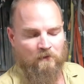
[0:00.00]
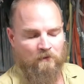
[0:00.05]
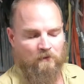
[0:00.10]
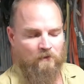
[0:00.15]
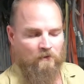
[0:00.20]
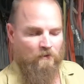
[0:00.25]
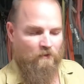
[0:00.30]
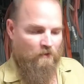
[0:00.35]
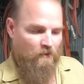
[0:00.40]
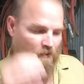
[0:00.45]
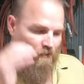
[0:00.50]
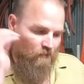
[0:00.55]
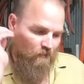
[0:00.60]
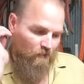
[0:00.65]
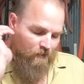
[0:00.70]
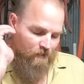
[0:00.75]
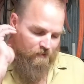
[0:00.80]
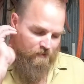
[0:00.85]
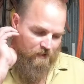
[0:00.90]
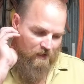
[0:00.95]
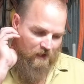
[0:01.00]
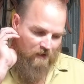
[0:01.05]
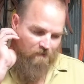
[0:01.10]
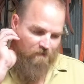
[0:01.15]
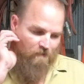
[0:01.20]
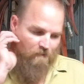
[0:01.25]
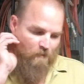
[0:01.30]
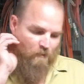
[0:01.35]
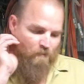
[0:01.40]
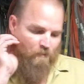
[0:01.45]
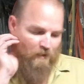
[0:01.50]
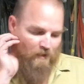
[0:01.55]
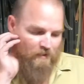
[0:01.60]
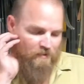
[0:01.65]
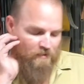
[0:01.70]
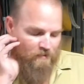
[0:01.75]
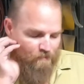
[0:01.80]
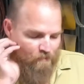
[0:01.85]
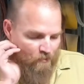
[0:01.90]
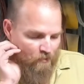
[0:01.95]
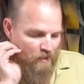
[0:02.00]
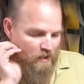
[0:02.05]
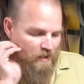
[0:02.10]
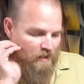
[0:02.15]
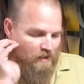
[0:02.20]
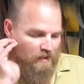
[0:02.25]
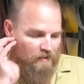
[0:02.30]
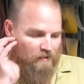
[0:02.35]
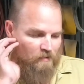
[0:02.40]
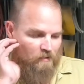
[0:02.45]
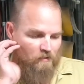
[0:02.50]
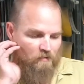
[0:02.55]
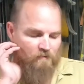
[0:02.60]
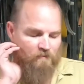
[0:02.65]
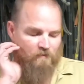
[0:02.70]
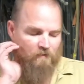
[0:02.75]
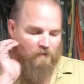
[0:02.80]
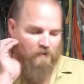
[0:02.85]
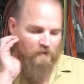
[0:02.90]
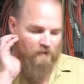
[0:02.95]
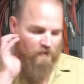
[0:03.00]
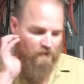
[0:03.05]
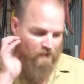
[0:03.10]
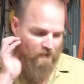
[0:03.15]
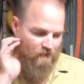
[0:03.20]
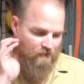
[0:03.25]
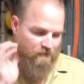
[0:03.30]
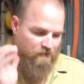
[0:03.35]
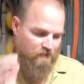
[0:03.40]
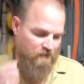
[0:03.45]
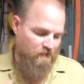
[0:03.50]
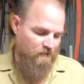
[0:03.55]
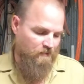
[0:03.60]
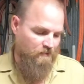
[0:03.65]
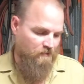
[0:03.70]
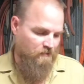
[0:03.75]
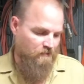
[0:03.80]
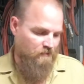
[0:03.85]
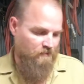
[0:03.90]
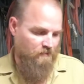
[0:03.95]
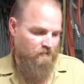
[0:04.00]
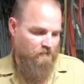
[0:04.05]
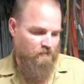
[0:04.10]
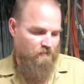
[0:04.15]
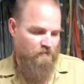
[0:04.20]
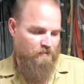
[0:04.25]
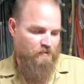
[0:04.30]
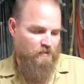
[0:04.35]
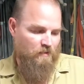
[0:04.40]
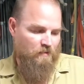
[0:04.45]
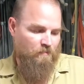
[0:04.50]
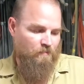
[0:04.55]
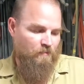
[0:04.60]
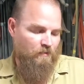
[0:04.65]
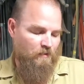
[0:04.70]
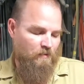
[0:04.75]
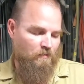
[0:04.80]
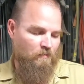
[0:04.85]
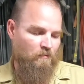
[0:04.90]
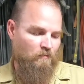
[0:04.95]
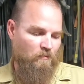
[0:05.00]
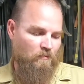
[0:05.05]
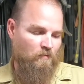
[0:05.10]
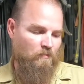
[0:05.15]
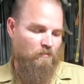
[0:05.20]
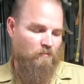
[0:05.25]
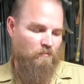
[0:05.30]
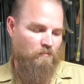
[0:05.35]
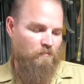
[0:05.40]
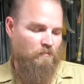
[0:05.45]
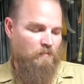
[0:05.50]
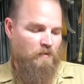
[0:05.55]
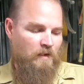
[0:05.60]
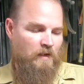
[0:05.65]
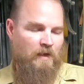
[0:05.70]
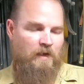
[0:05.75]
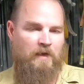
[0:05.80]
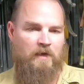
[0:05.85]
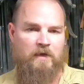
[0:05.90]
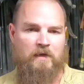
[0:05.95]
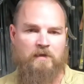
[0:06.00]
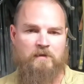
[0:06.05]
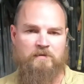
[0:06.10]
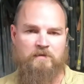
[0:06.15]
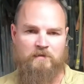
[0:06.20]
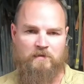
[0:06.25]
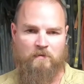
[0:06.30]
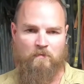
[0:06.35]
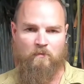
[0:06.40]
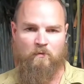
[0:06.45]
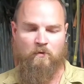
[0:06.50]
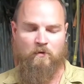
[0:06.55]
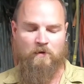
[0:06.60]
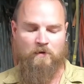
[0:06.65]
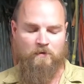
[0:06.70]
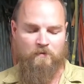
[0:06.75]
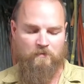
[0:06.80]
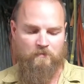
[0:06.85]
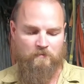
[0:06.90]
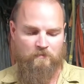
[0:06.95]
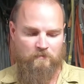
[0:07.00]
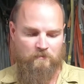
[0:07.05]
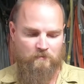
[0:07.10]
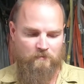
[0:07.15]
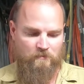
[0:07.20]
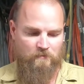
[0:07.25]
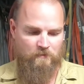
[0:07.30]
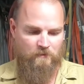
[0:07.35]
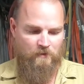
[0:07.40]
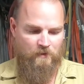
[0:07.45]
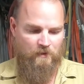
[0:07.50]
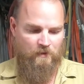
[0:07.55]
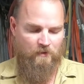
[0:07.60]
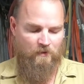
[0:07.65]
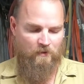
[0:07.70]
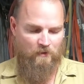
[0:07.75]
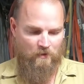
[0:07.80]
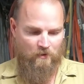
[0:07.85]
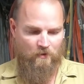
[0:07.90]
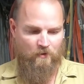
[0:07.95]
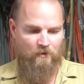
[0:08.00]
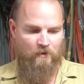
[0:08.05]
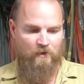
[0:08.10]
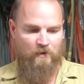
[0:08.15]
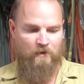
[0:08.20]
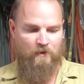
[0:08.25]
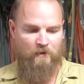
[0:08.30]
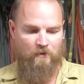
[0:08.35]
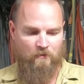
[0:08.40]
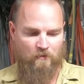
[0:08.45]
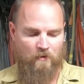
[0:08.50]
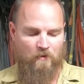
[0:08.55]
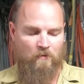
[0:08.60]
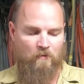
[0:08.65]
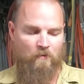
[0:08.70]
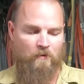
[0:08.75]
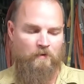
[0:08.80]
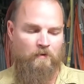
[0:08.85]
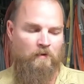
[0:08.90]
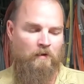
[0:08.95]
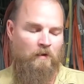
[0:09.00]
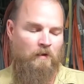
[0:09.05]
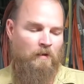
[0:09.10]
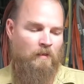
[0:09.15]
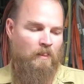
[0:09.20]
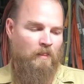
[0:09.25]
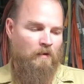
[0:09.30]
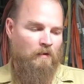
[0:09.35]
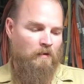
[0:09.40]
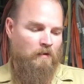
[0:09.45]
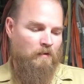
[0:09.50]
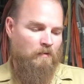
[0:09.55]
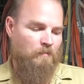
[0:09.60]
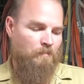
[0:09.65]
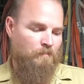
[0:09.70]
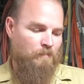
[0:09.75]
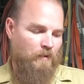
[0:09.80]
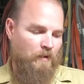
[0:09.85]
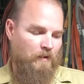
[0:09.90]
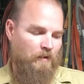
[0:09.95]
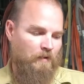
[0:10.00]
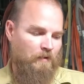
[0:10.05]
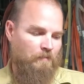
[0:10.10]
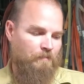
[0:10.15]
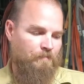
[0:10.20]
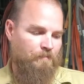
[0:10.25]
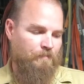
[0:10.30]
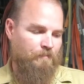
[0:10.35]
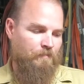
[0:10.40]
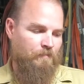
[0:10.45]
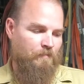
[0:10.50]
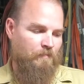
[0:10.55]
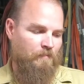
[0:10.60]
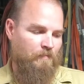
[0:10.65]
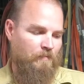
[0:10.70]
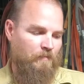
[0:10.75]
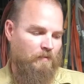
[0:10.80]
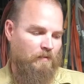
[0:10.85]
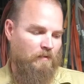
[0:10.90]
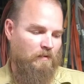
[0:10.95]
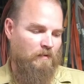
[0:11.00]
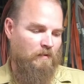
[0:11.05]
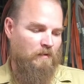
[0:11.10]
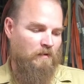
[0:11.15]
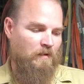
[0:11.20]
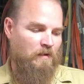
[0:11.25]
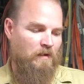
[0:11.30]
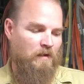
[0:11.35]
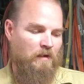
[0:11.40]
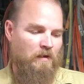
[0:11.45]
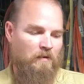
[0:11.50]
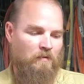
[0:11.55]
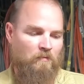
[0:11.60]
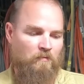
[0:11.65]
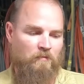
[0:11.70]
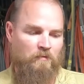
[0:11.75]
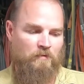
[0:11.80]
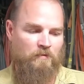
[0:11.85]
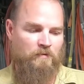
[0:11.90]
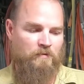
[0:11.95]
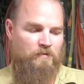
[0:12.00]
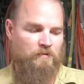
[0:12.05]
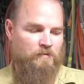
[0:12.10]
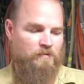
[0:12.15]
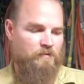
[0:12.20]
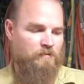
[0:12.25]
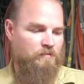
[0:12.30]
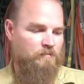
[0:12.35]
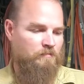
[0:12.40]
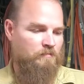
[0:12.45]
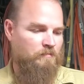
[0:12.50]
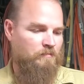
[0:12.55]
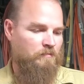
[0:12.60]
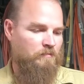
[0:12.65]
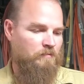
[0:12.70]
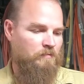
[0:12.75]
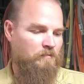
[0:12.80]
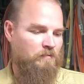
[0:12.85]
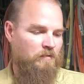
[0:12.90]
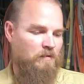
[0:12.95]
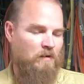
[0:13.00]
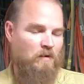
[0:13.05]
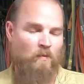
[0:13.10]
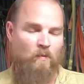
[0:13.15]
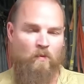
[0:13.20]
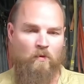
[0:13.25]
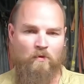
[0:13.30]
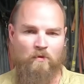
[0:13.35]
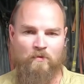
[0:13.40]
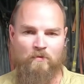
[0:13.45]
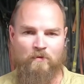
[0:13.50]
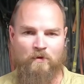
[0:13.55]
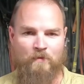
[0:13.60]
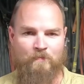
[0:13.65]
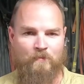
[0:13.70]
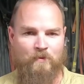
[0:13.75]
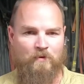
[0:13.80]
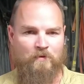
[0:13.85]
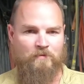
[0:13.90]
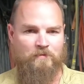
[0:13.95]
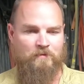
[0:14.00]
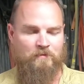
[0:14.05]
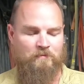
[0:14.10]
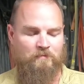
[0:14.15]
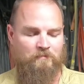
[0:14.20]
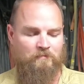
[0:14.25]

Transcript: You know, and it's not from a place of pride. Hopefully it's something that will aid someone in learning and growing. But I was a worldly person.